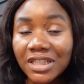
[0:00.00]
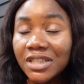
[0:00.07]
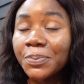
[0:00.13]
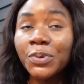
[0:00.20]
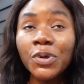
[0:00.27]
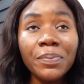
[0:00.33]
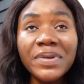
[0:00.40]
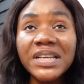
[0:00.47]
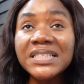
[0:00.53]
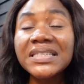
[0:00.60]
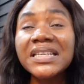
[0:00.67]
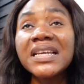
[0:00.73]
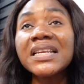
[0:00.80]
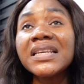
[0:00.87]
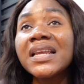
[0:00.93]
this
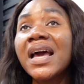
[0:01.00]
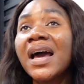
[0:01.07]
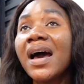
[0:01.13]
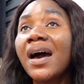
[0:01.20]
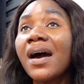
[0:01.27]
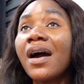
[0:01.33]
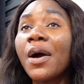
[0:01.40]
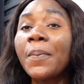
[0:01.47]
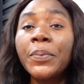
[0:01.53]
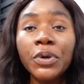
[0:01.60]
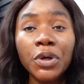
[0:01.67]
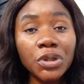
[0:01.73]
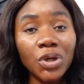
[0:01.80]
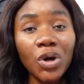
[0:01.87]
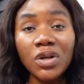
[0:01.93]
Promixing
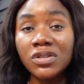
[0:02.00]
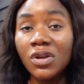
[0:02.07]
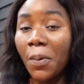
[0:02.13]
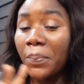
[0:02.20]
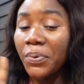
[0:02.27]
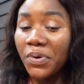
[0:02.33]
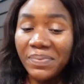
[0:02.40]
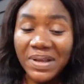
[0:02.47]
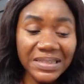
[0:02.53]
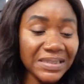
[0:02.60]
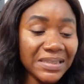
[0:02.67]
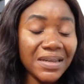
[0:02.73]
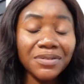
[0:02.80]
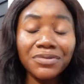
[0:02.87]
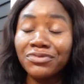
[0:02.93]
product or
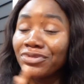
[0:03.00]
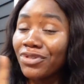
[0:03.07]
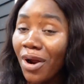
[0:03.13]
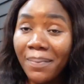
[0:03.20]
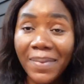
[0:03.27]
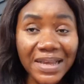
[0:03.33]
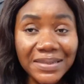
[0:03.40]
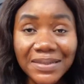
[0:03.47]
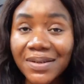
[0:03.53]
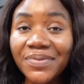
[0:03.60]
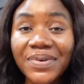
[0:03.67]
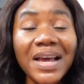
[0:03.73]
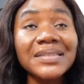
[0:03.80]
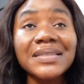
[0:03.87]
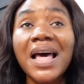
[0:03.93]
Promixing raw
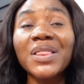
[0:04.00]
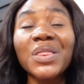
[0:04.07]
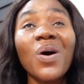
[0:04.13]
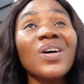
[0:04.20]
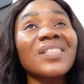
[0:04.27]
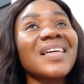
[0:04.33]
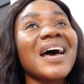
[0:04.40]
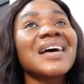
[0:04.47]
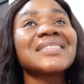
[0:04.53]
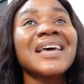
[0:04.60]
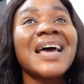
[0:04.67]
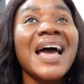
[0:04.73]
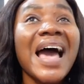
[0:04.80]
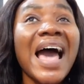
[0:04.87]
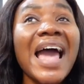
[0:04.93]
materials and all
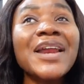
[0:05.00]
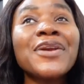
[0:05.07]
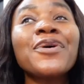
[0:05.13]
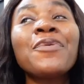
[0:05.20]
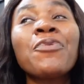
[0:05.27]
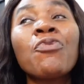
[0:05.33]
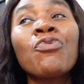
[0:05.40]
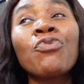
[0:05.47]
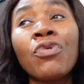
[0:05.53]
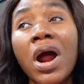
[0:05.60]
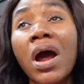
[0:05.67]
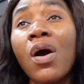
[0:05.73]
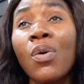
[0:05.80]
that, I know